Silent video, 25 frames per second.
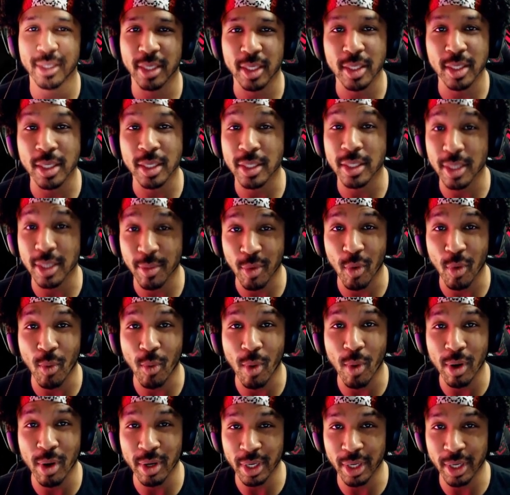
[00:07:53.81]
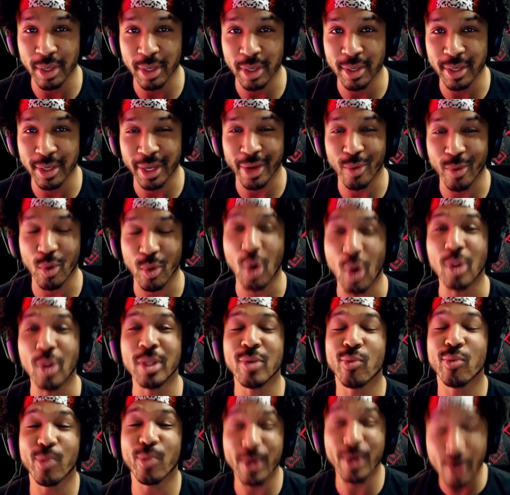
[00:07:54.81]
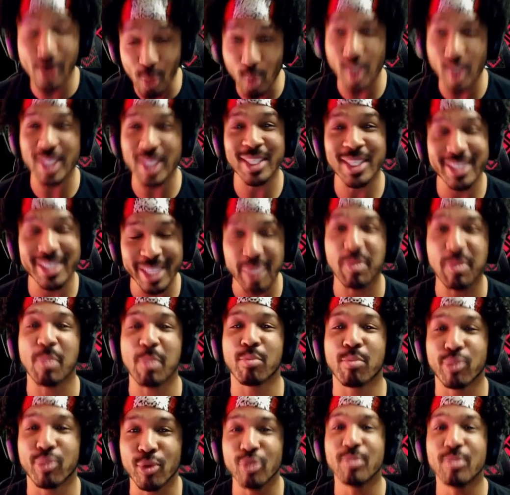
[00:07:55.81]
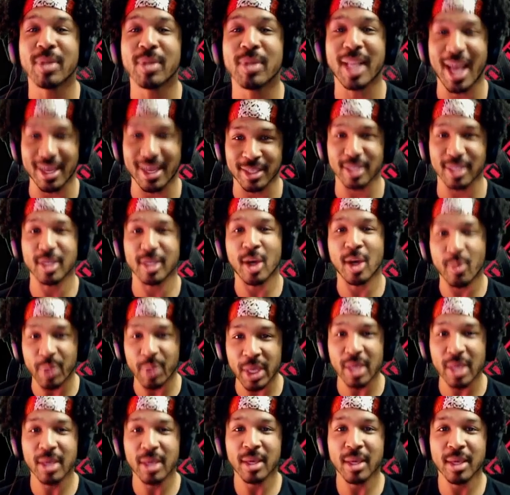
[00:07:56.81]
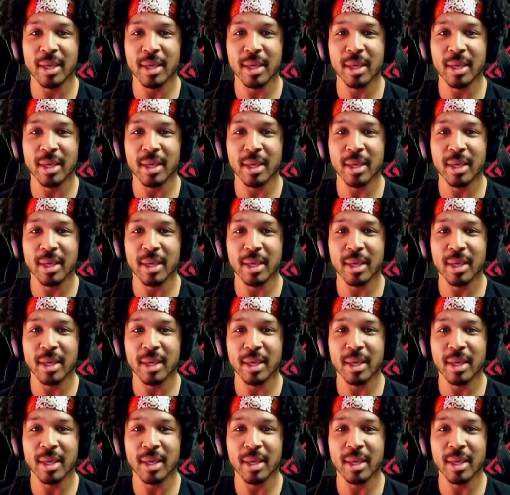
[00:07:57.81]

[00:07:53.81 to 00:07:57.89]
it's cause I'm a warrior. Nigga, only real ones sleep in broom closets, homie.